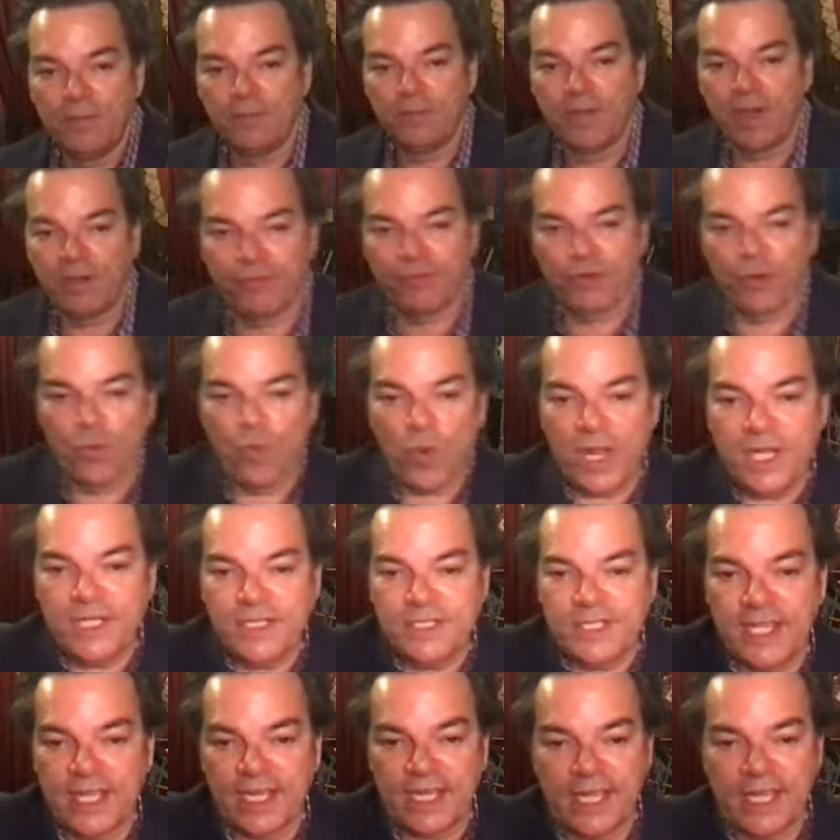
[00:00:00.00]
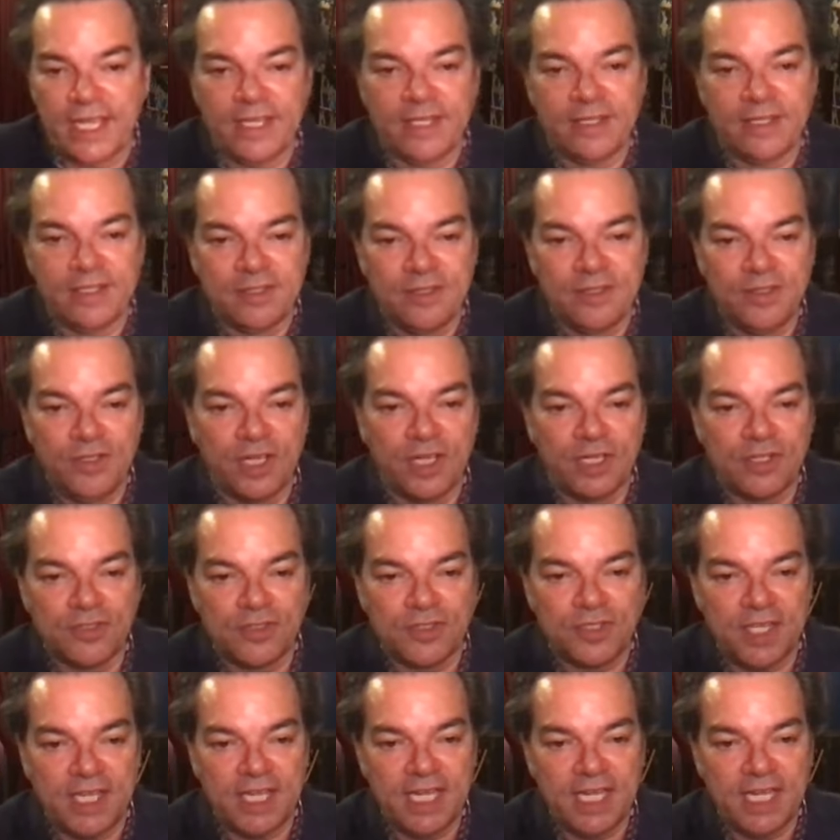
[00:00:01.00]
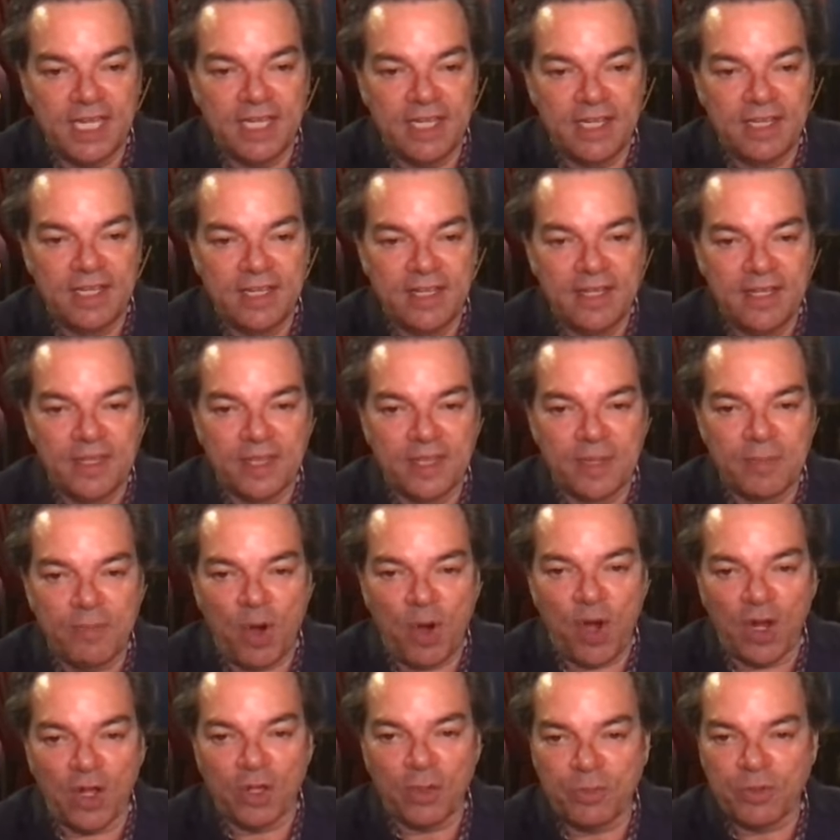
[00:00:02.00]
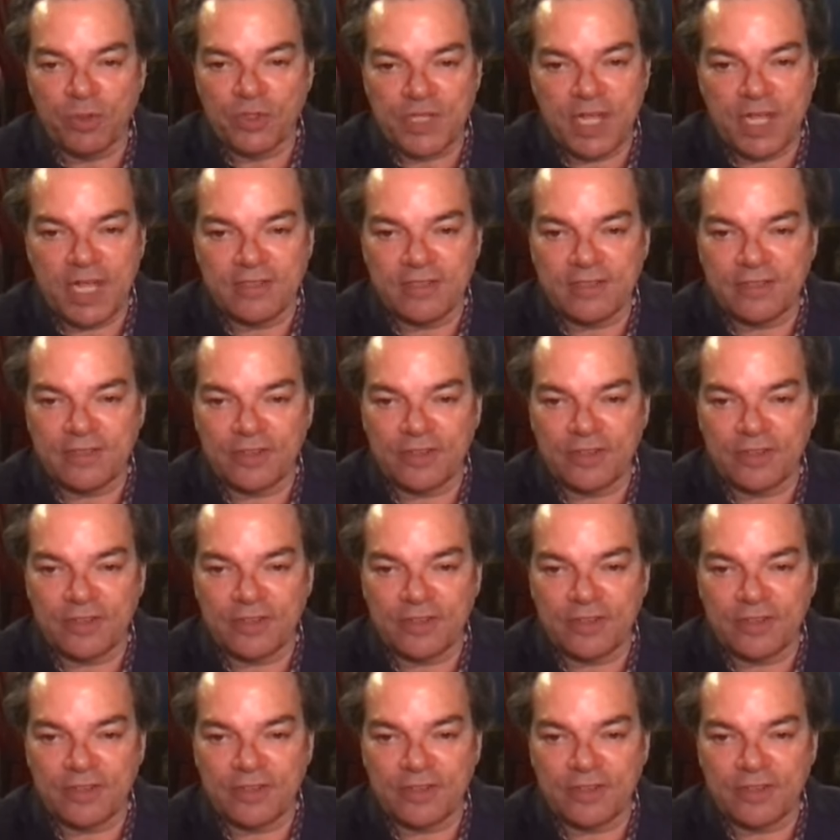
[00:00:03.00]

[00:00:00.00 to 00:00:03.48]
But for one ticket, you can see the parlor presents.